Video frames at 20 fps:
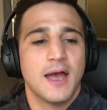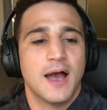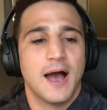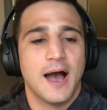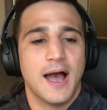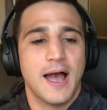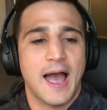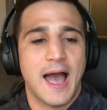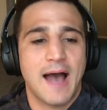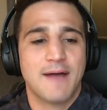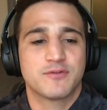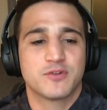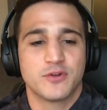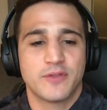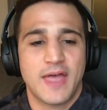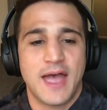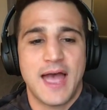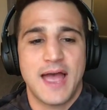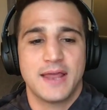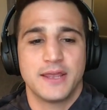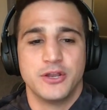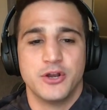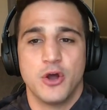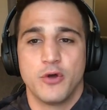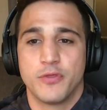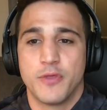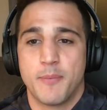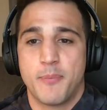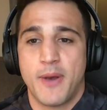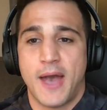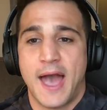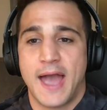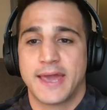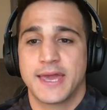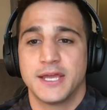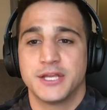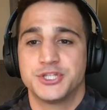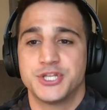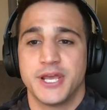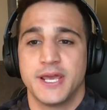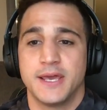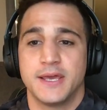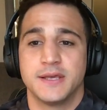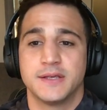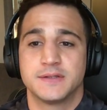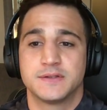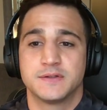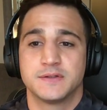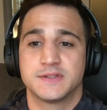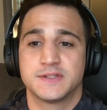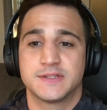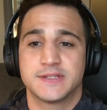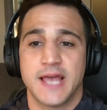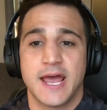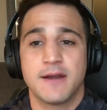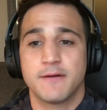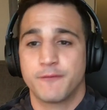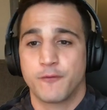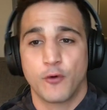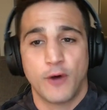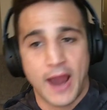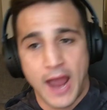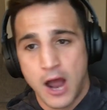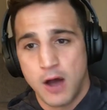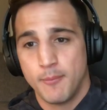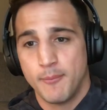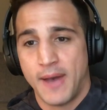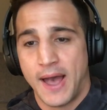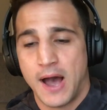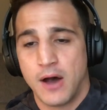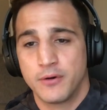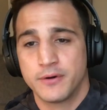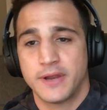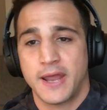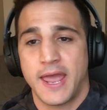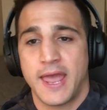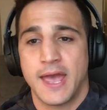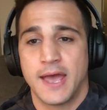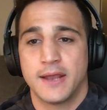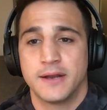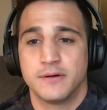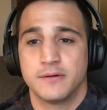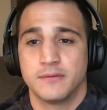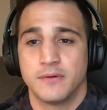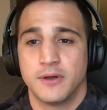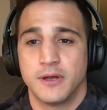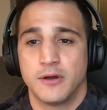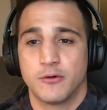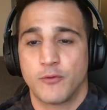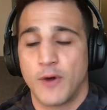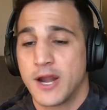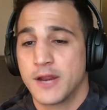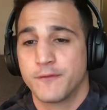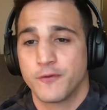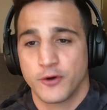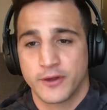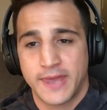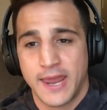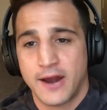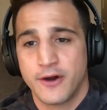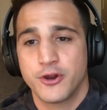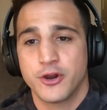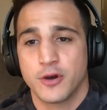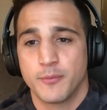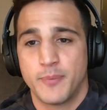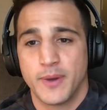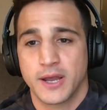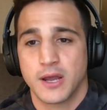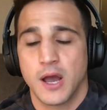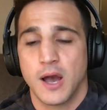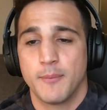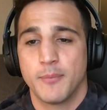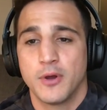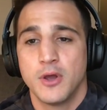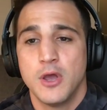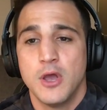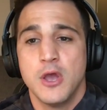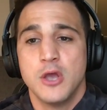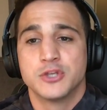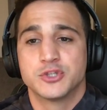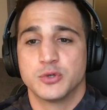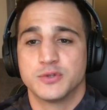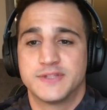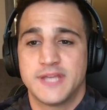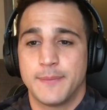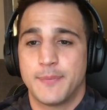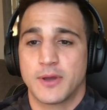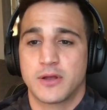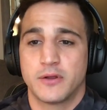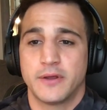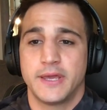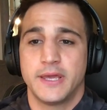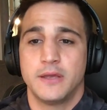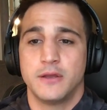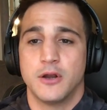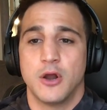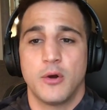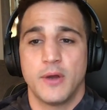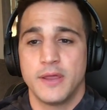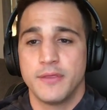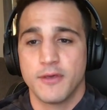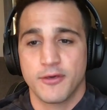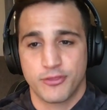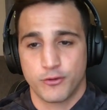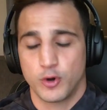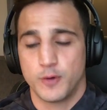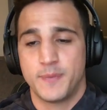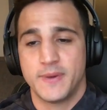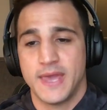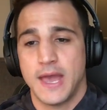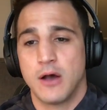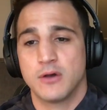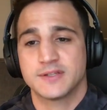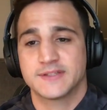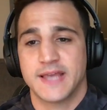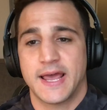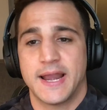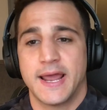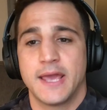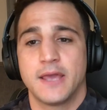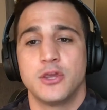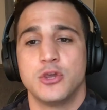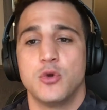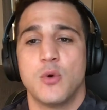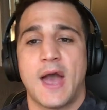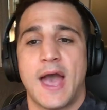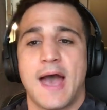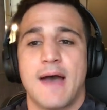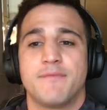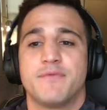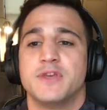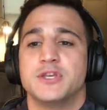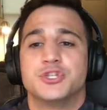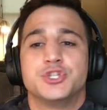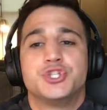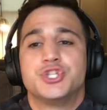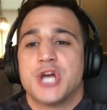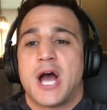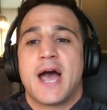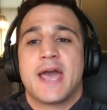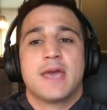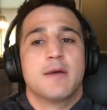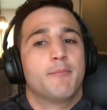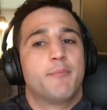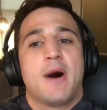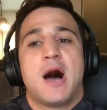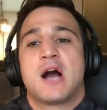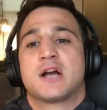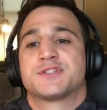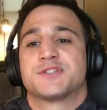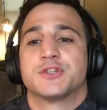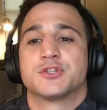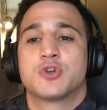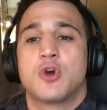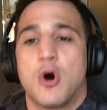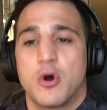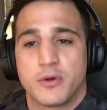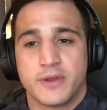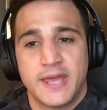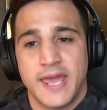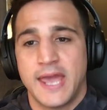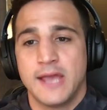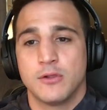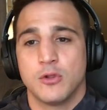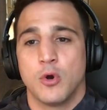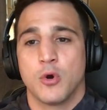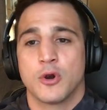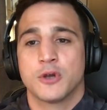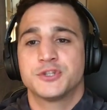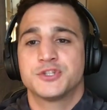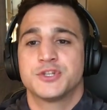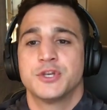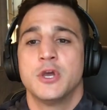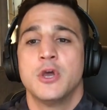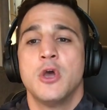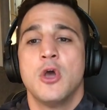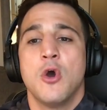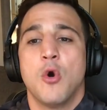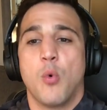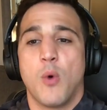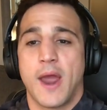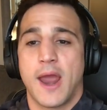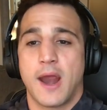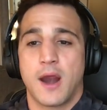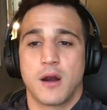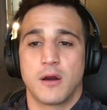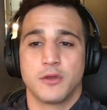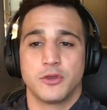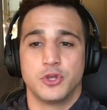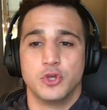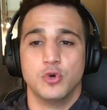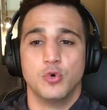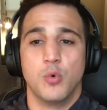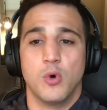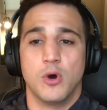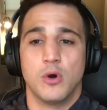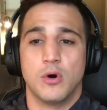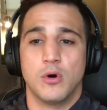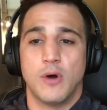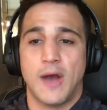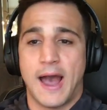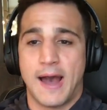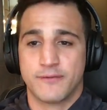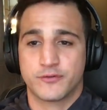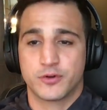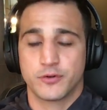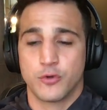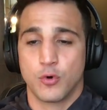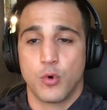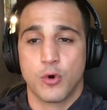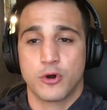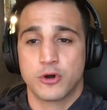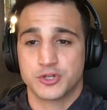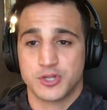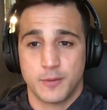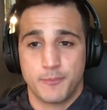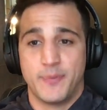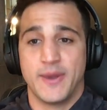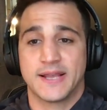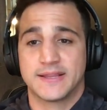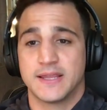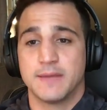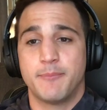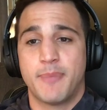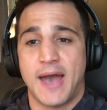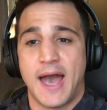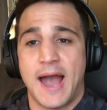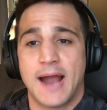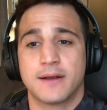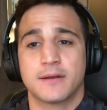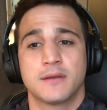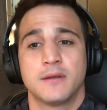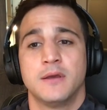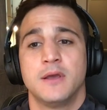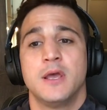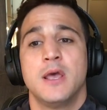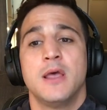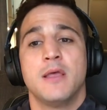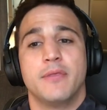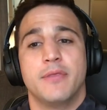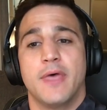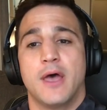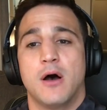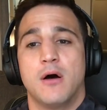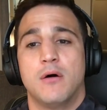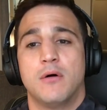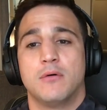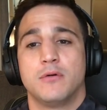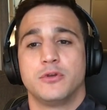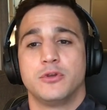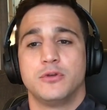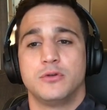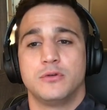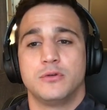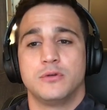After that, the package is sent for outbound and ready for carrier pickup. So typically, in the 3PL setting, you have these giant boxes called Gaylords where you will, after the orders are picked and packed, they'll